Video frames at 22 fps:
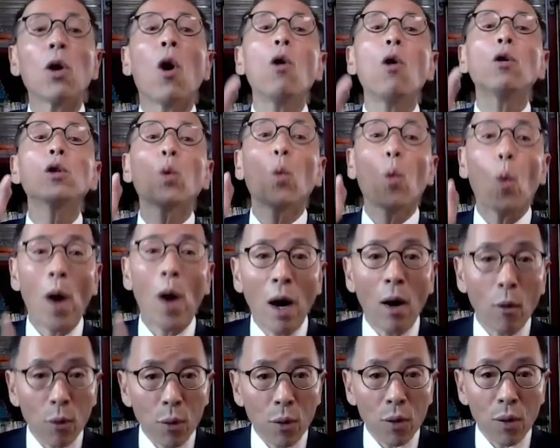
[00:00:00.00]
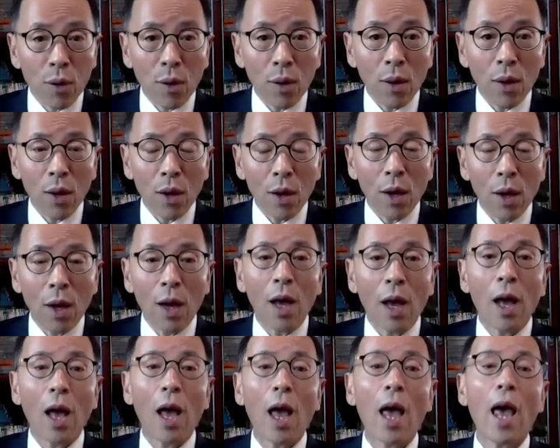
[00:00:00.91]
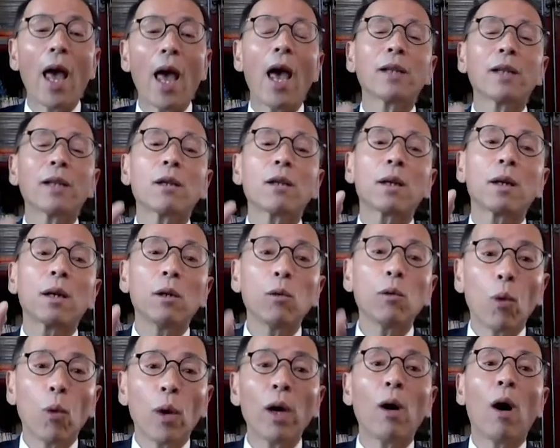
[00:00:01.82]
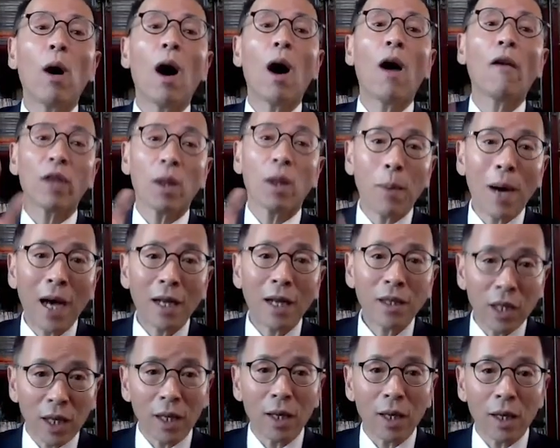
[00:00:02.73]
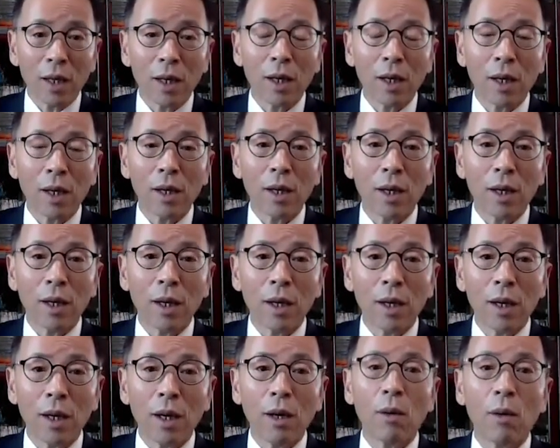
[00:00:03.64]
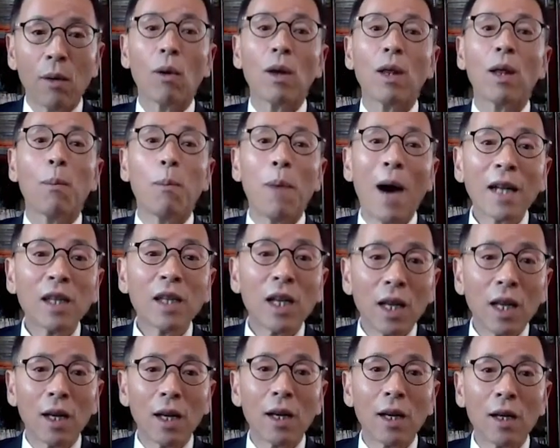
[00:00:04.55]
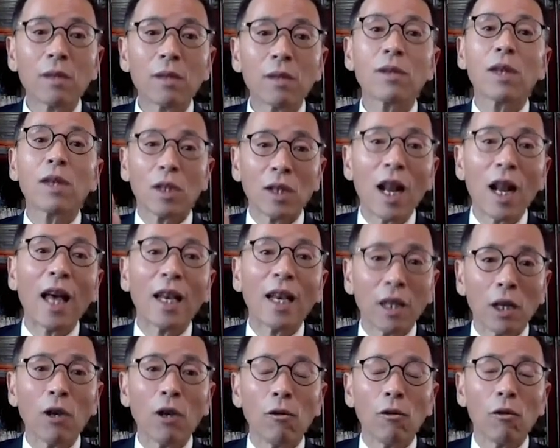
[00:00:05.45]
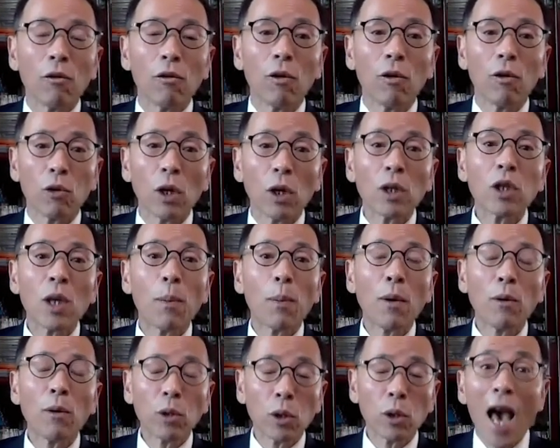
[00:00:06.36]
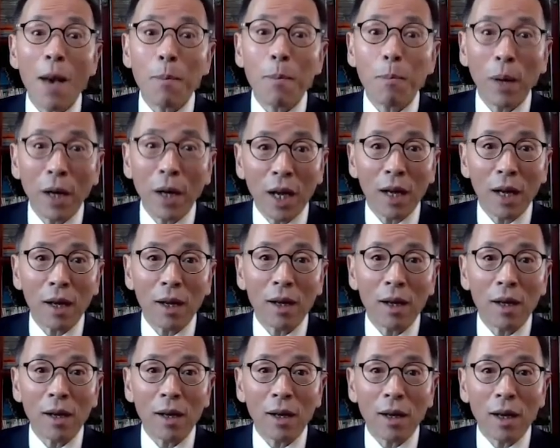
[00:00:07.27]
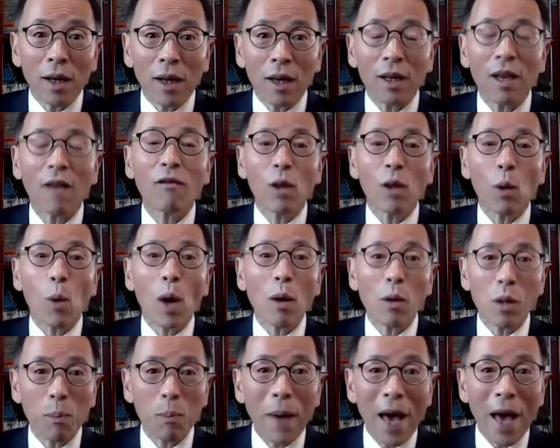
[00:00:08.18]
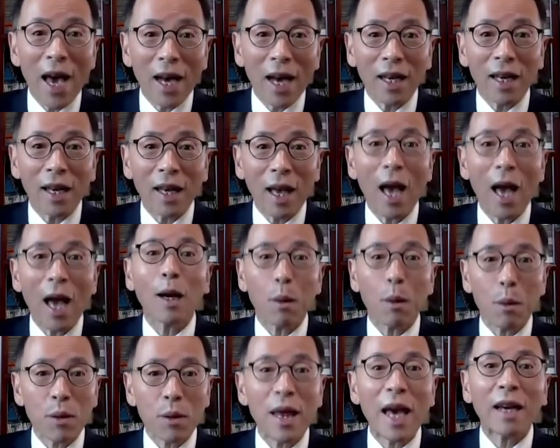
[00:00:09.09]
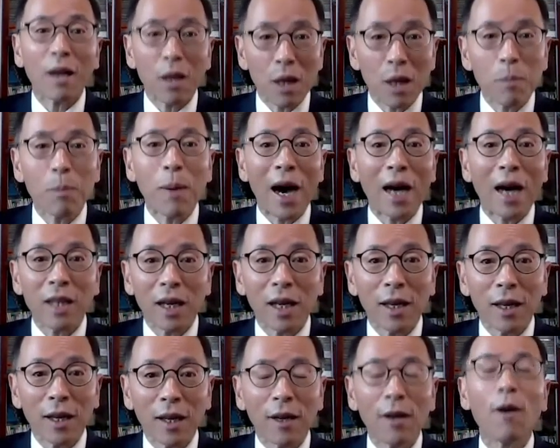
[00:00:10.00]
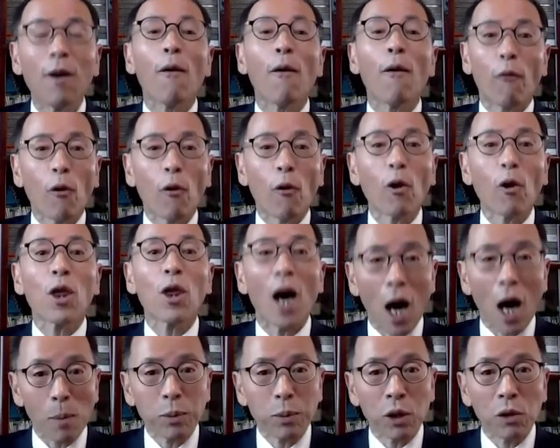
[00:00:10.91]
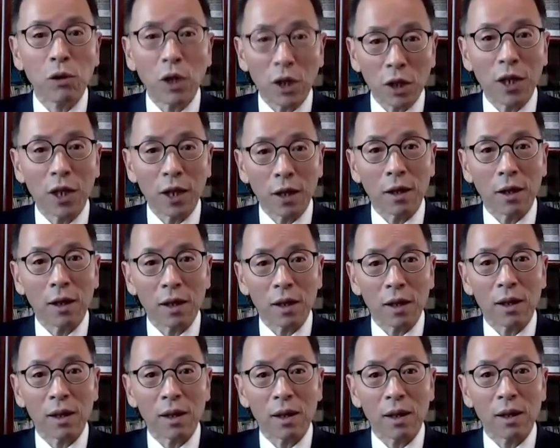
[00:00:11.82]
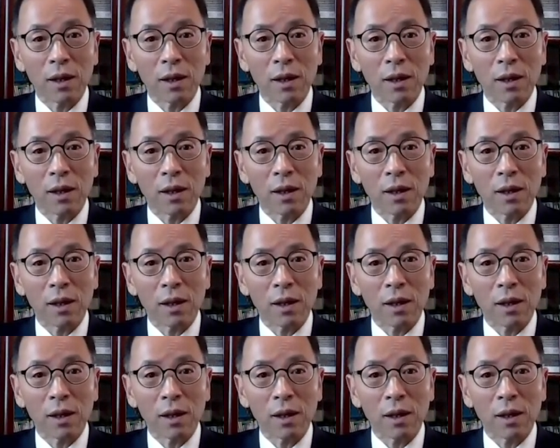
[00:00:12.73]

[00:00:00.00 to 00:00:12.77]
You hold wealth at the goodwill of the party. When the party doesn't like you, you're supposed to happily give the wealth back and thank the party for the opportunity.